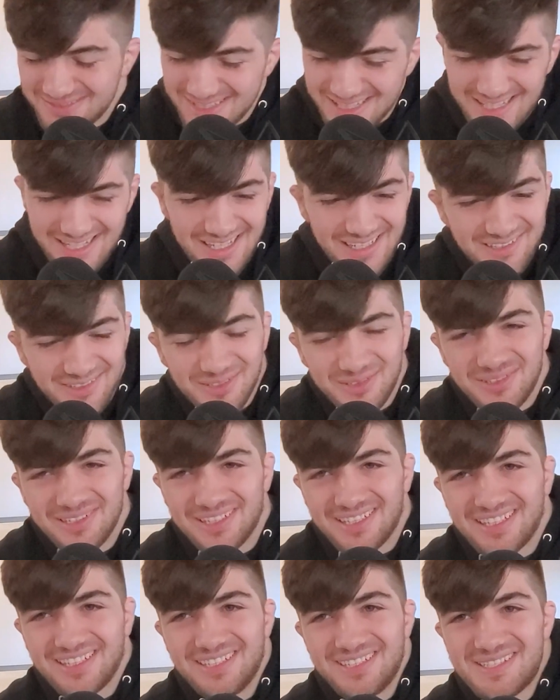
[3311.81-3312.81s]
get a little
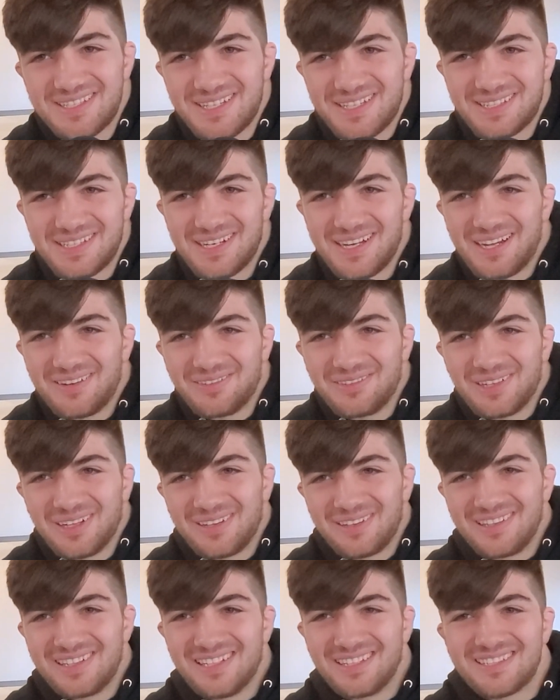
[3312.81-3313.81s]
inconsistent every now
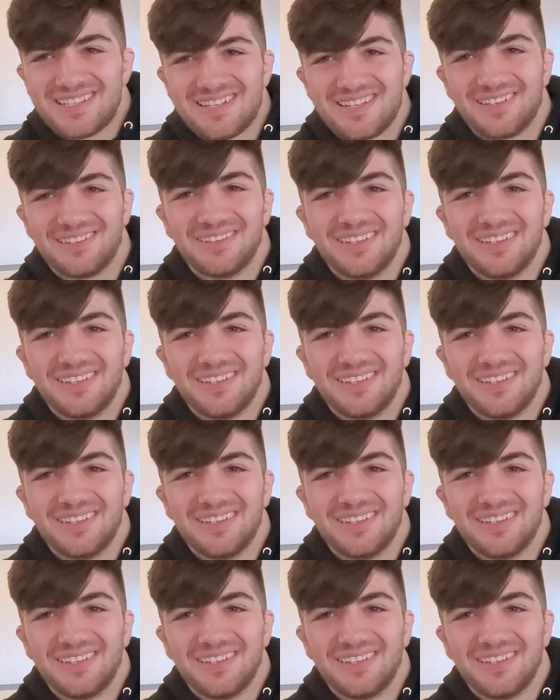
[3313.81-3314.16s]
and then, so